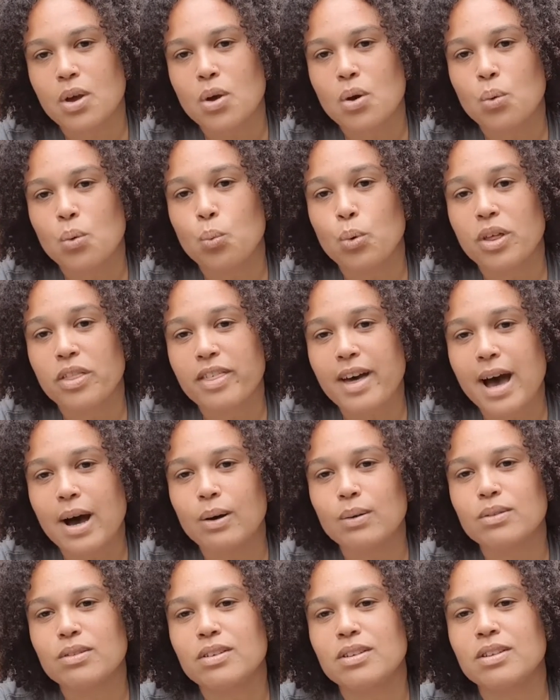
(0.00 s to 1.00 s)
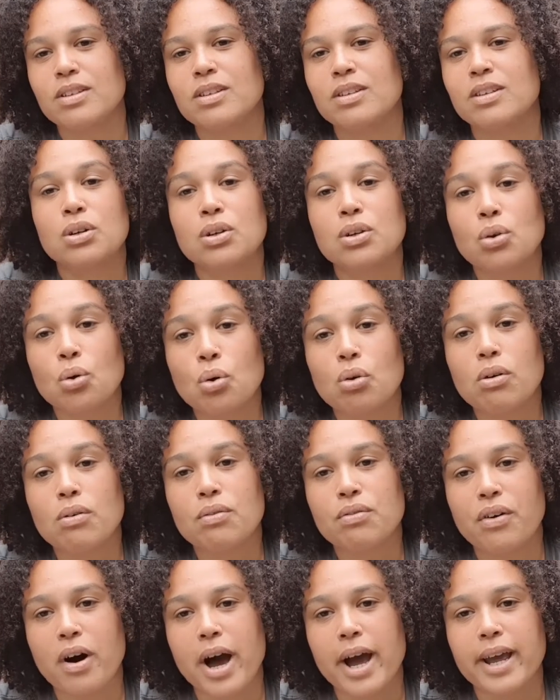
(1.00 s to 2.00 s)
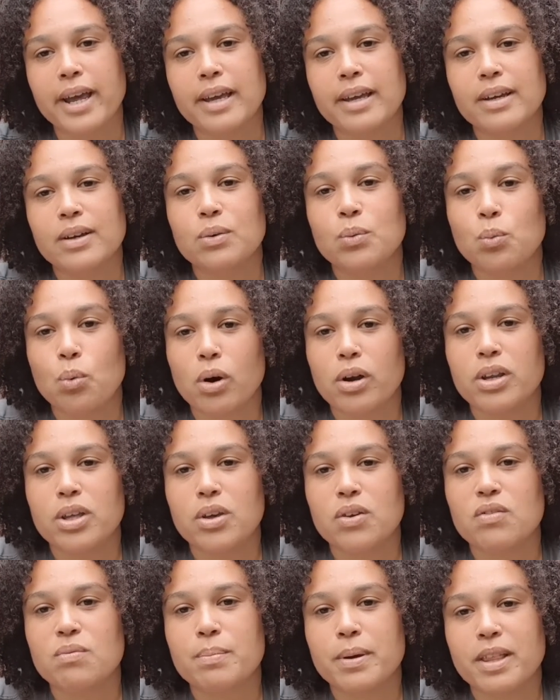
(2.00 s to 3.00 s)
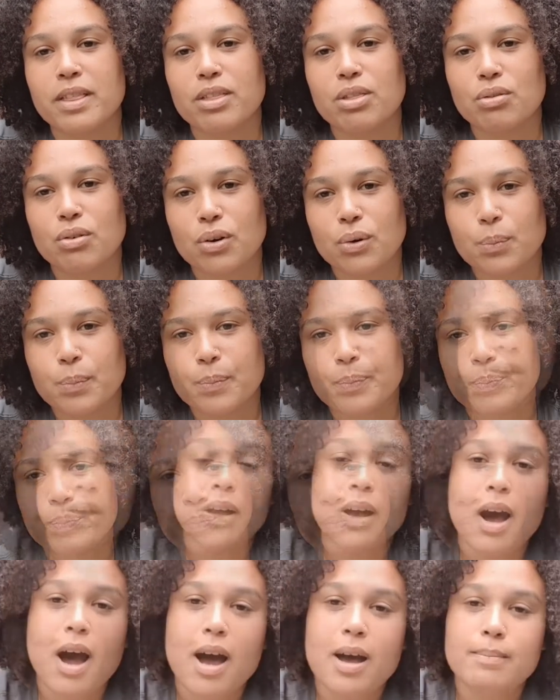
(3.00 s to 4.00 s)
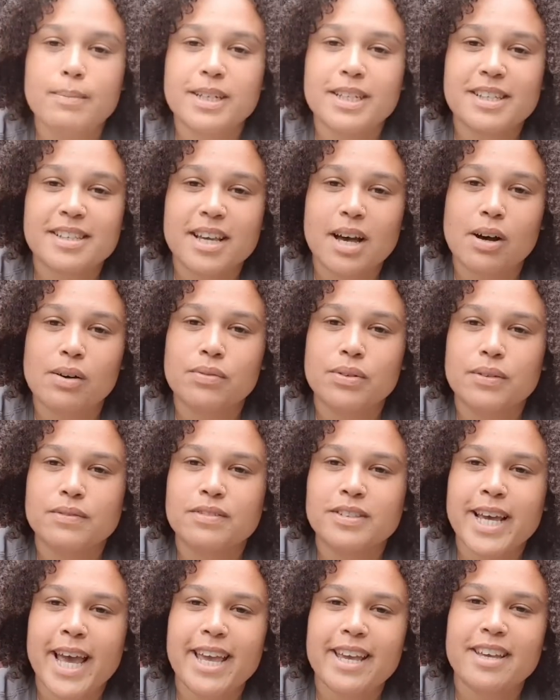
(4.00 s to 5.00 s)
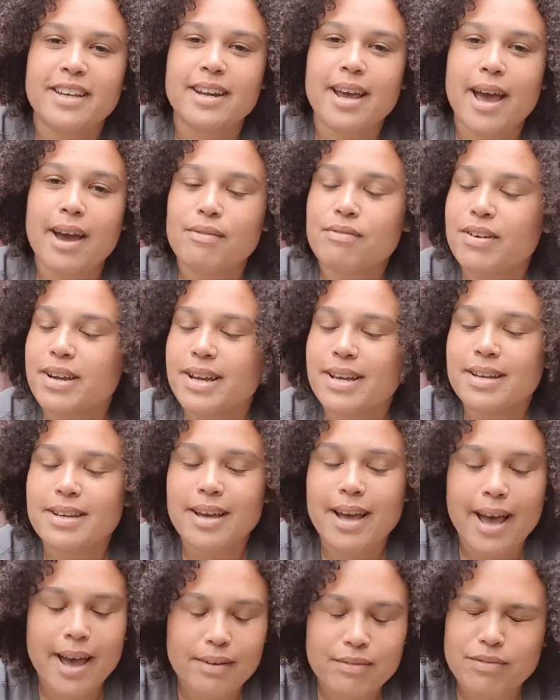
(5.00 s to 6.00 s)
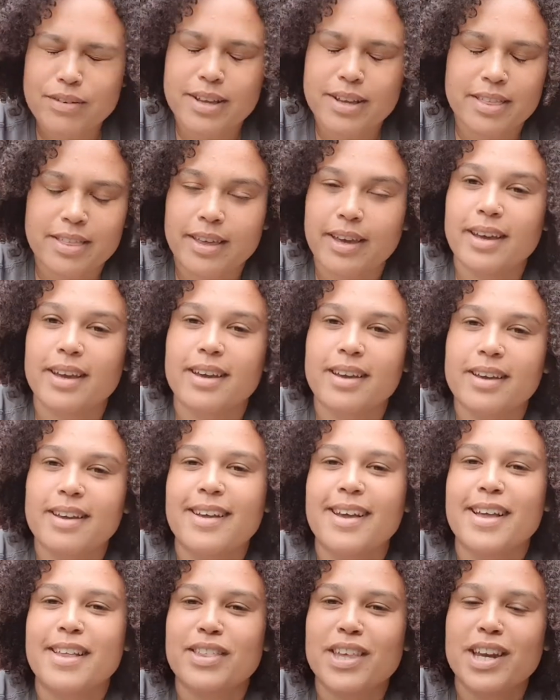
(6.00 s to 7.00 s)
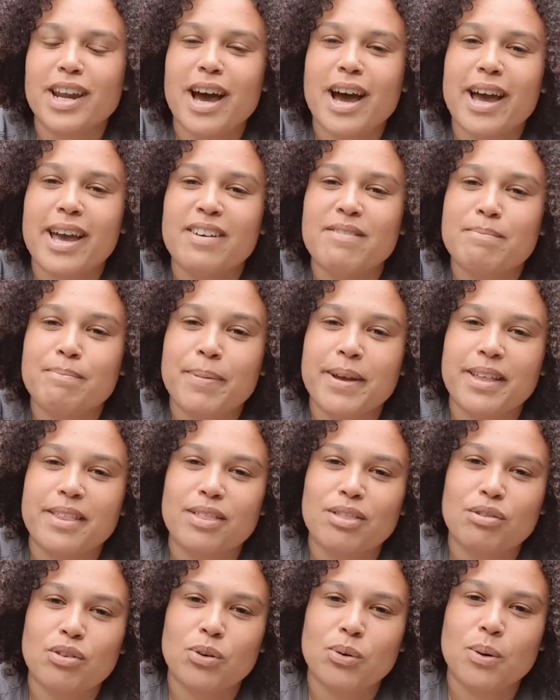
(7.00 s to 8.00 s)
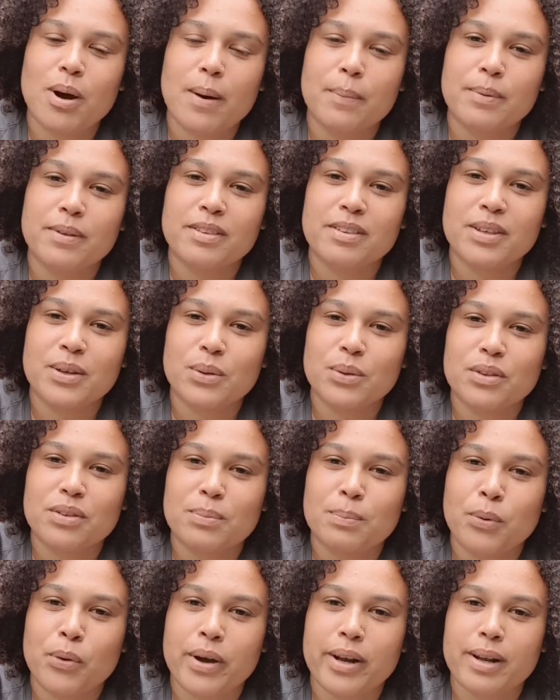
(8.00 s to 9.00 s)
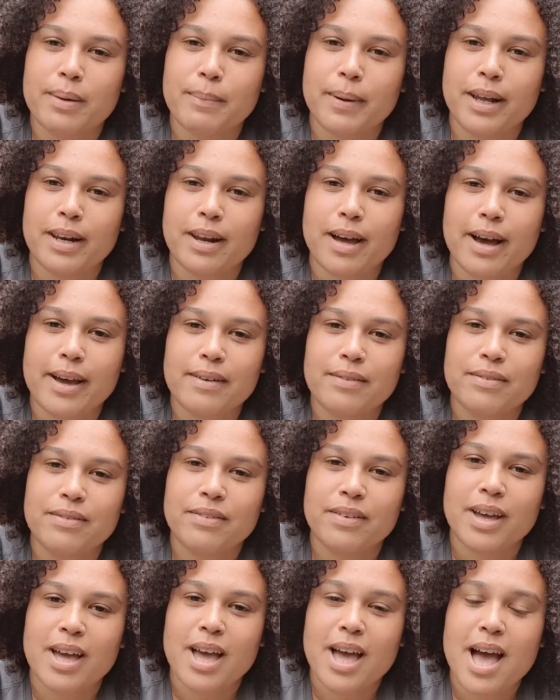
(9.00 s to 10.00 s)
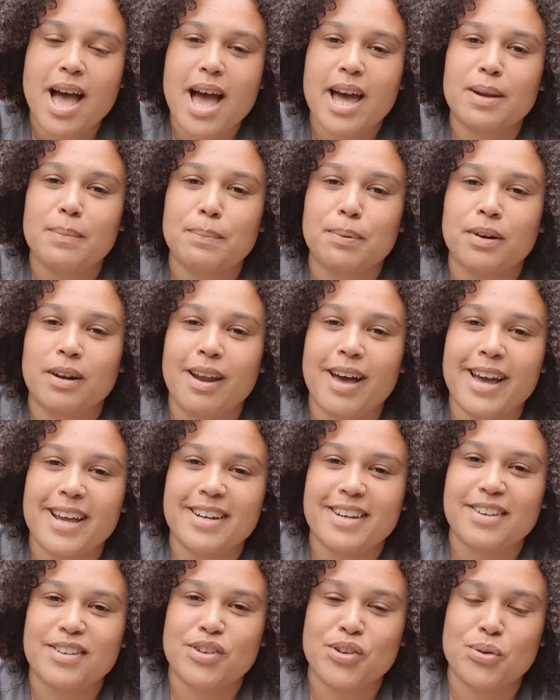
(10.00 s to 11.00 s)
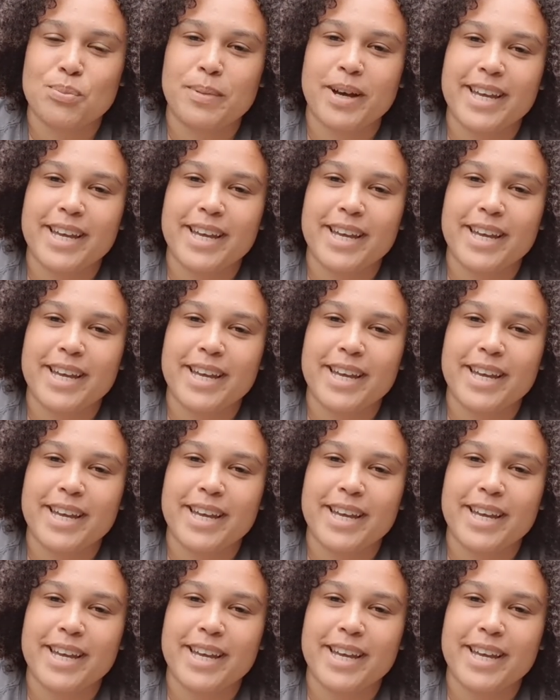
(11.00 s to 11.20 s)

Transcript: without glorifying what you've been through. I myself have taken everything that I have been through up until this point in my life and applied it to my